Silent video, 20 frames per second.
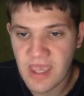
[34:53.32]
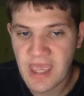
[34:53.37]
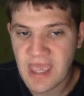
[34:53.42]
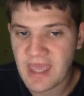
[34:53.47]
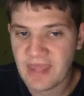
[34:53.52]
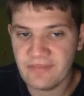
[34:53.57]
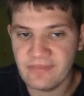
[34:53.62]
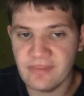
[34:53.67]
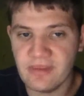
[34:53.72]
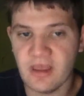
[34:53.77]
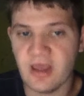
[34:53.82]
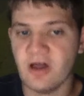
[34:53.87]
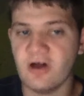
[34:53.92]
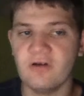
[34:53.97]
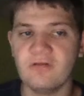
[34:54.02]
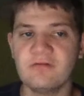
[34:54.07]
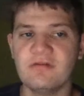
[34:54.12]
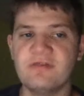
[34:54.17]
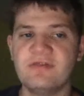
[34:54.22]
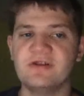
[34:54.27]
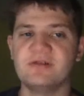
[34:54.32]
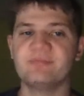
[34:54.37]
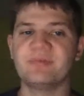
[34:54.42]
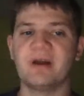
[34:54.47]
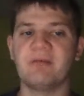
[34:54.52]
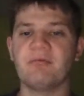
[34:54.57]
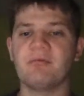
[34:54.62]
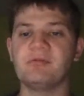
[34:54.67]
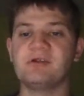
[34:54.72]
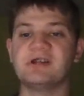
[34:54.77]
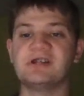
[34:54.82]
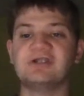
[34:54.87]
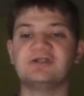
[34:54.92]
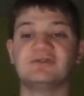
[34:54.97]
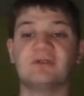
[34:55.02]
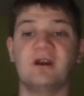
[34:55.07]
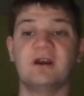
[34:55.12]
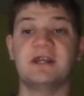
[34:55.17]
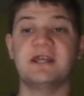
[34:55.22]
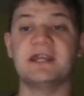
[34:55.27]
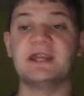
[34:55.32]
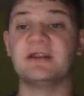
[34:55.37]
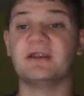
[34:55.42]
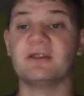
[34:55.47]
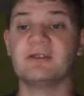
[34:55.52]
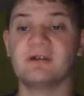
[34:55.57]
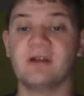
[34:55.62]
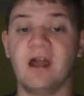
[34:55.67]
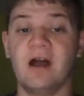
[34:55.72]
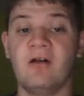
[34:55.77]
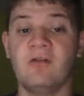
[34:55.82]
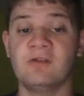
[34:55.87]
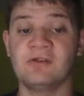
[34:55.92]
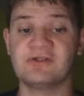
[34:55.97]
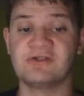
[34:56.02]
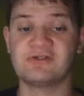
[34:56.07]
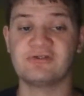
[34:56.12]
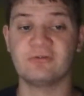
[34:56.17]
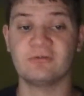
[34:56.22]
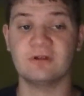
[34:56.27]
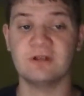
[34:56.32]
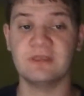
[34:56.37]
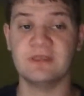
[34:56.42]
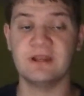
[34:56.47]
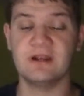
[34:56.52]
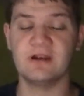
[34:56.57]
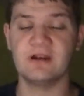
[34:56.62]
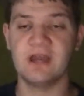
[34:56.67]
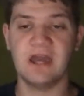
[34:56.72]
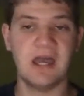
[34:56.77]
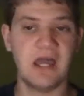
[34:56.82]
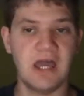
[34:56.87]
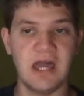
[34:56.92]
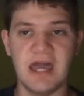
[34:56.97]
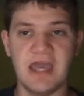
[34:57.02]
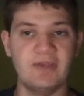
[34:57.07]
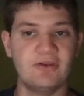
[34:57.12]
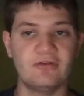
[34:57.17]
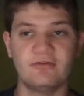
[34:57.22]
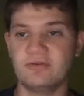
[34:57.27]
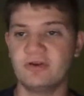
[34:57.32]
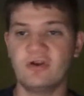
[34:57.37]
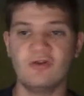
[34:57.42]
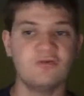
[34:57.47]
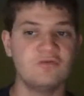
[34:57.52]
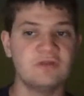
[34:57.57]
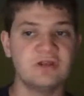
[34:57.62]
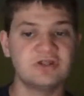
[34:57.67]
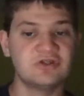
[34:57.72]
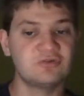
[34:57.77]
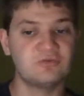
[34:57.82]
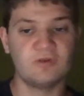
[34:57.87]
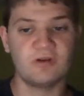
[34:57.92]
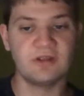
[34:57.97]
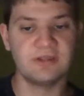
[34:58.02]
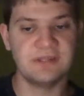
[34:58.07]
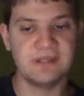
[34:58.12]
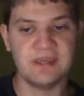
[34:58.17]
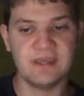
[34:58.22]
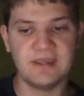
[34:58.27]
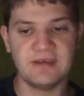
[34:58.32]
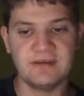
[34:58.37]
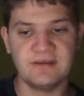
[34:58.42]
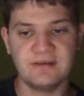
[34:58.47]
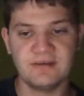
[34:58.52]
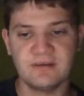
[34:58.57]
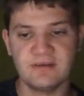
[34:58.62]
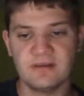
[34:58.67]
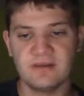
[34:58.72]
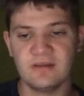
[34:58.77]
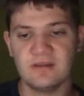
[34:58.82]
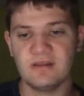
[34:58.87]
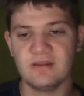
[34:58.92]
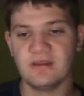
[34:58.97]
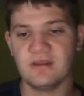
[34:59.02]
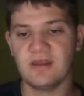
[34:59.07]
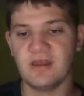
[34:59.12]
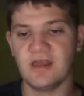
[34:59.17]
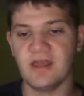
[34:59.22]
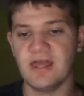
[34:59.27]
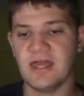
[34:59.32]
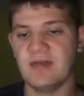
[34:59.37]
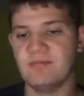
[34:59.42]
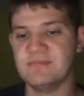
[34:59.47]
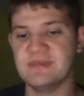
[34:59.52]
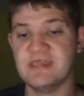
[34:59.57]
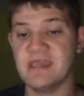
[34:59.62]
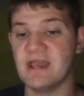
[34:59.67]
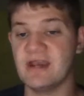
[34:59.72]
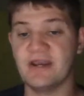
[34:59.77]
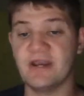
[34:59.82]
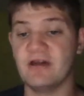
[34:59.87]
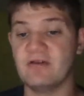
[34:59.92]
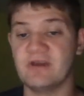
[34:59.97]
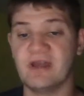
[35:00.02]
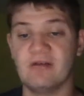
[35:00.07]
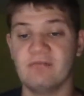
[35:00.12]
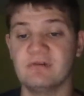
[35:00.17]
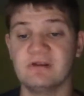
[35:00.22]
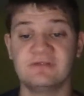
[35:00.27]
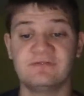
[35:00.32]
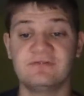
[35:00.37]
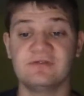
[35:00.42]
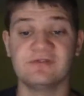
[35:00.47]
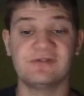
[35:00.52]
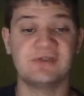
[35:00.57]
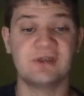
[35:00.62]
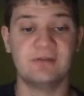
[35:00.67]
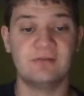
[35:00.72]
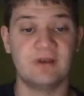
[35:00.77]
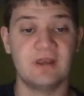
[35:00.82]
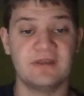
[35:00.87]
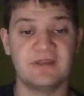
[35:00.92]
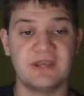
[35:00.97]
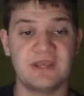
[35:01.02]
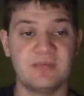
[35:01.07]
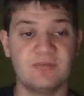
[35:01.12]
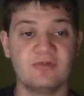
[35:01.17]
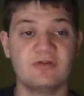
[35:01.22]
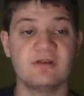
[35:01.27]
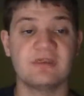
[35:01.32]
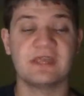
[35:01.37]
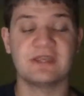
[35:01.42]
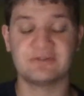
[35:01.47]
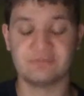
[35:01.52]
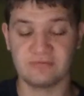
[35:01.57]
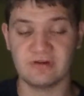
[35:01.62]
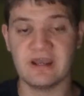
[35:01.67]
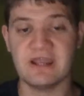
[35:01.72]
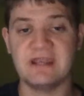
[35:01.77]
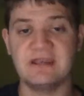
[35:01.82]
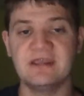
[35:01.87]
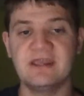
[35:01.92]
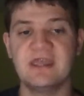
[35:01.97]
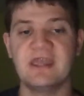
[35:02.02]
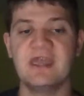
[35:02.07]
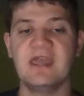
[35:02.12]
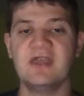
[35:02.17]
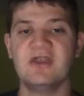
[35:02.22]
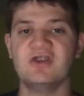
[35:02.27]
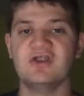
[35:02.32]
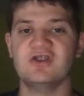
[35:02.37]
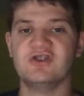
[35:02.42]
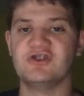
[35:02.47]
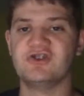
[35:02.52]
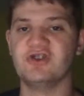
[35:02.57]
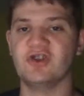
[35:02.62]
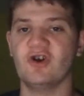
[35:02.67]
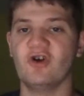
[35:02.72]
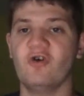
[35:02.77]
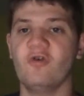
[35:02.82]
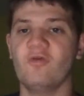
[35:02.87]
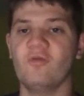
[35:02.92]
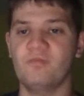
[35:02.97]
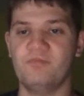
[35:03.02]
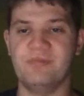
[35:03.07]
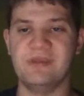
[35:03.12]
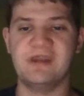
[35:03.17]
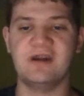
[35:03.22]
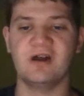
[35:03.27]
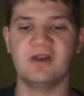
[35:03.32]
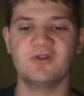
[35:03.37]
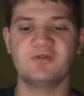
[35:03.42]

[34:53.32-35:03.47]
No, they're probably going to try and get another outlet store in there. I don't know which one yet. Yeah, no, not Westfield Sunrise anymore. That's right. So because